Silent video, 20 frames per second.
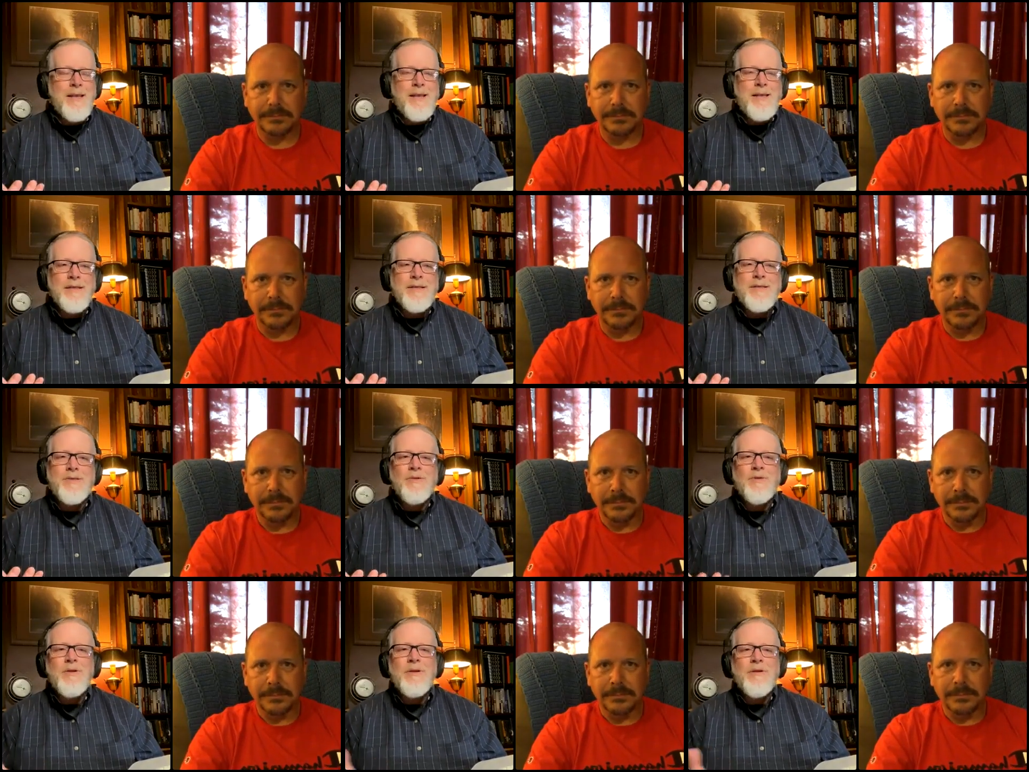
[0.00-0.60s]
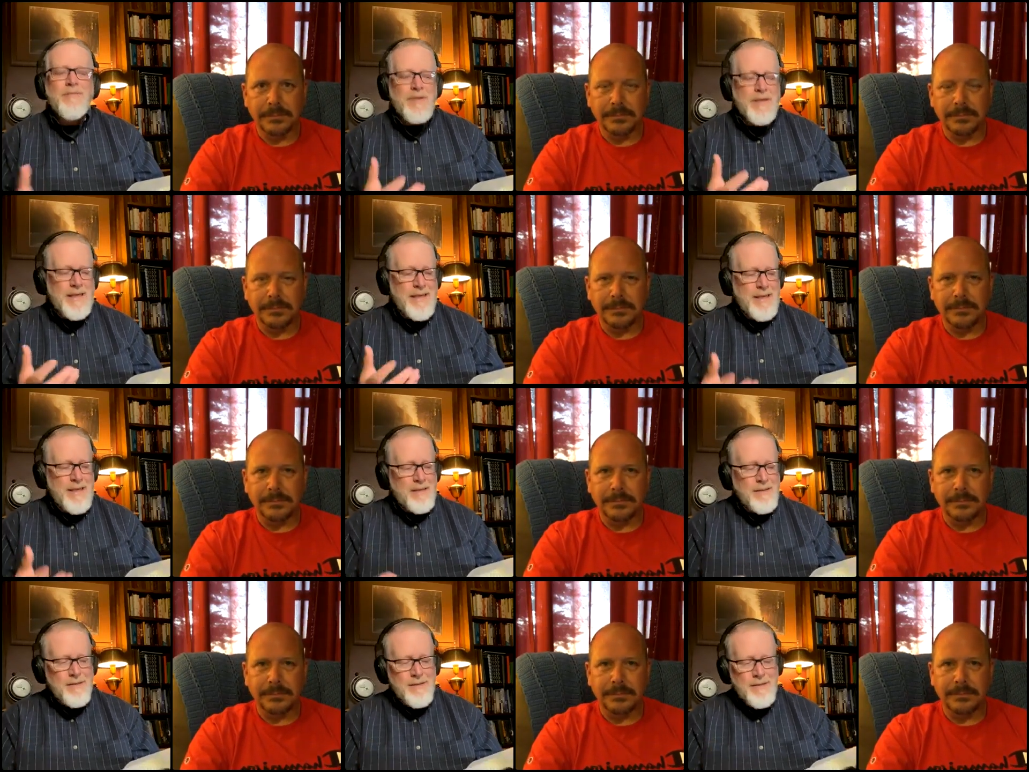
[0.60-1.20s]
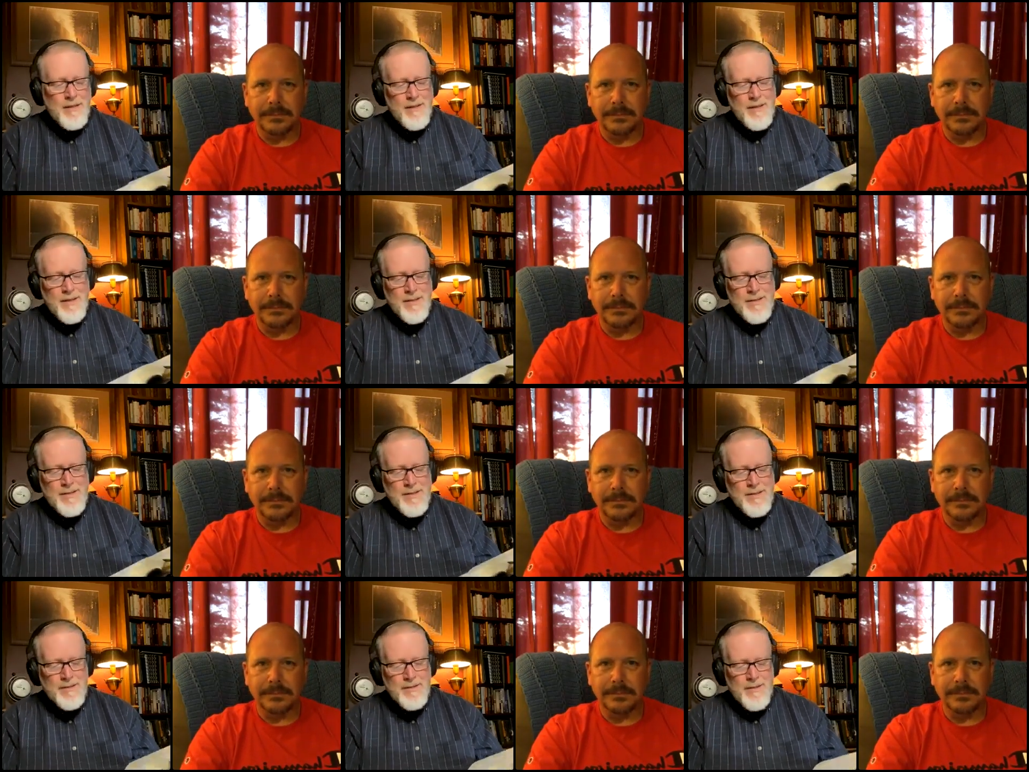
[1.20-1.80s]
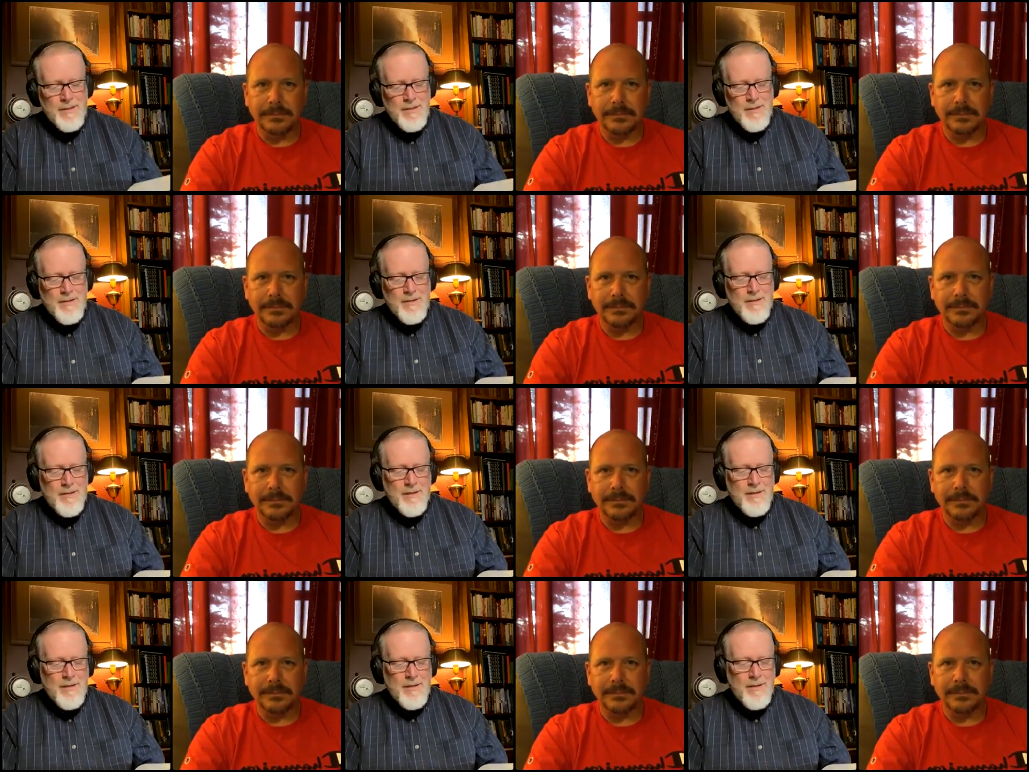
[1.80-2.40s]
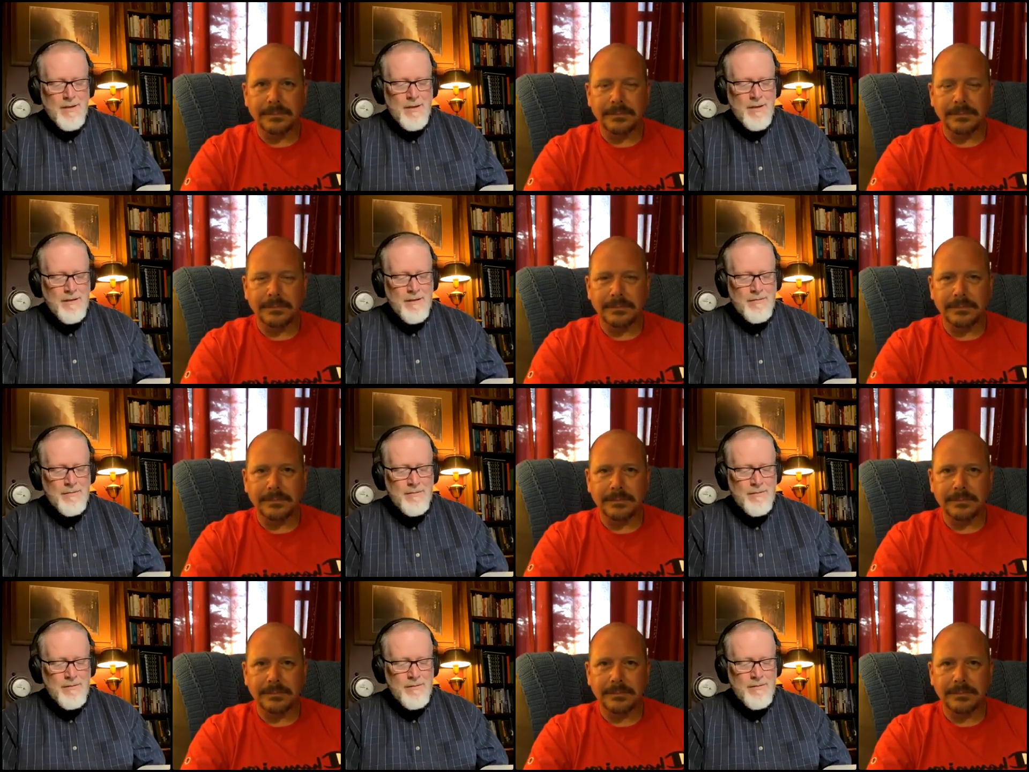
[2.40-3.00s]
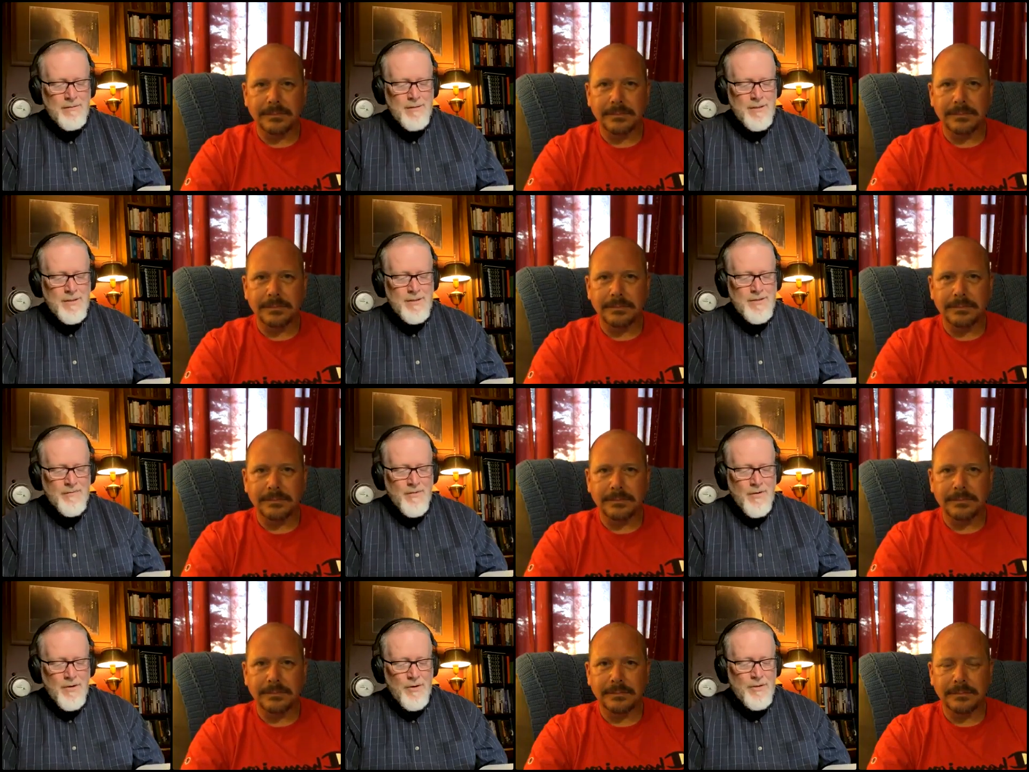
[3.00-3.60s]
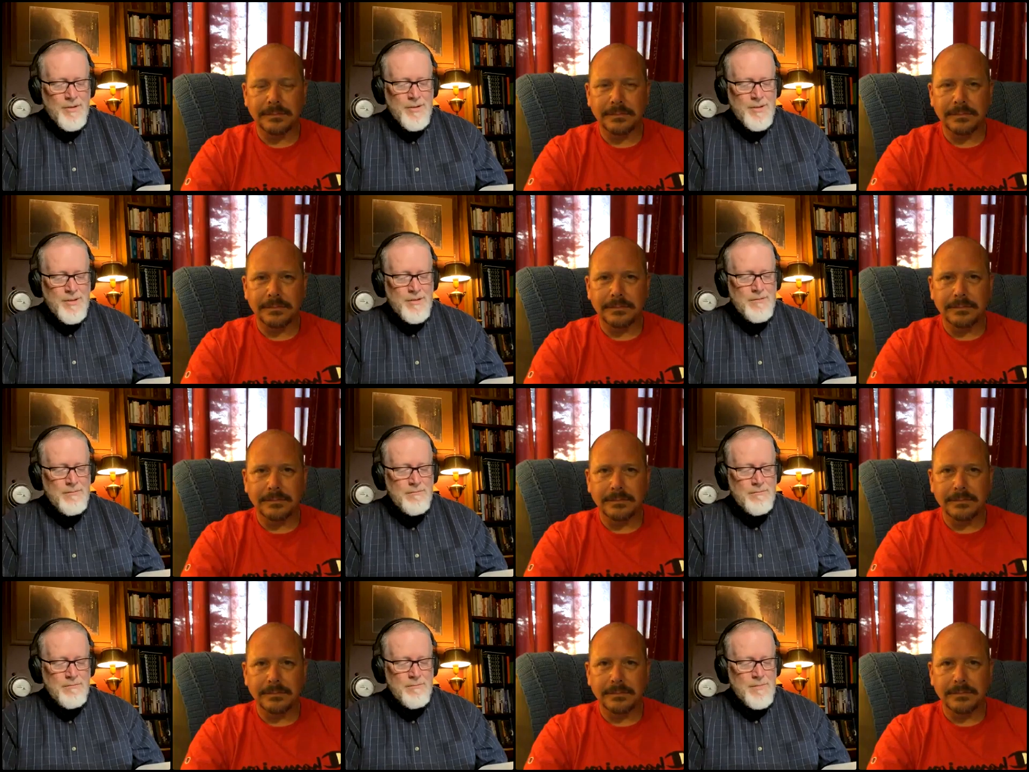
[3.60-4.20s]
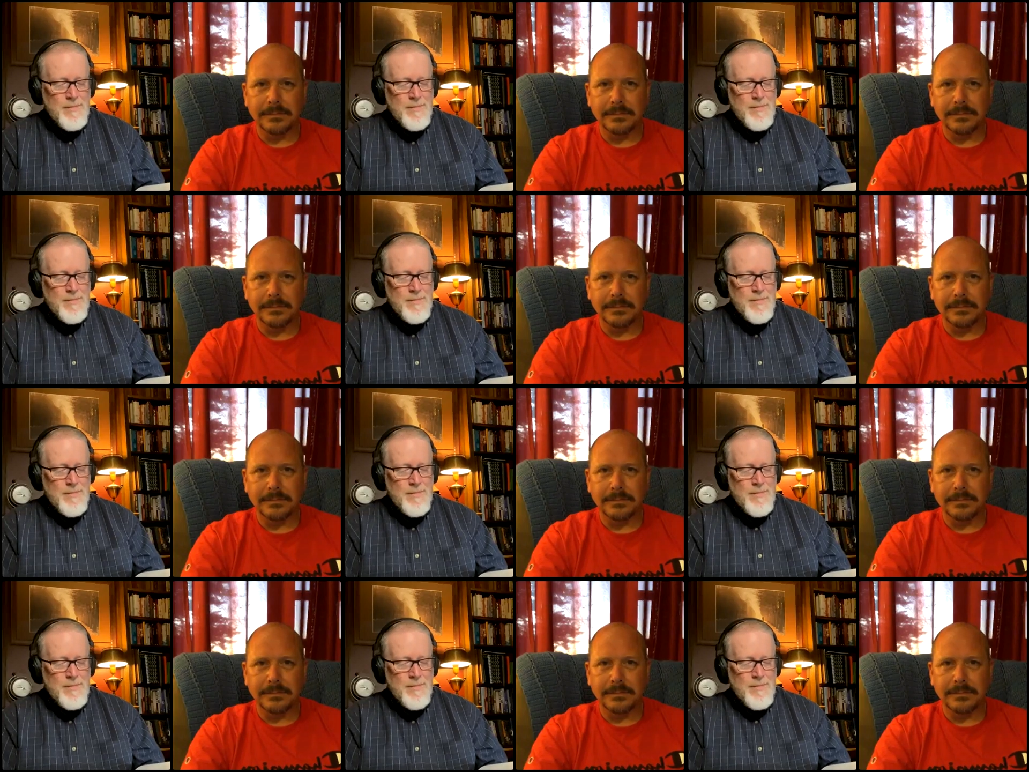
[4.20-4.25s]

Speaker 1: it's sort of akin to this uh, this verse.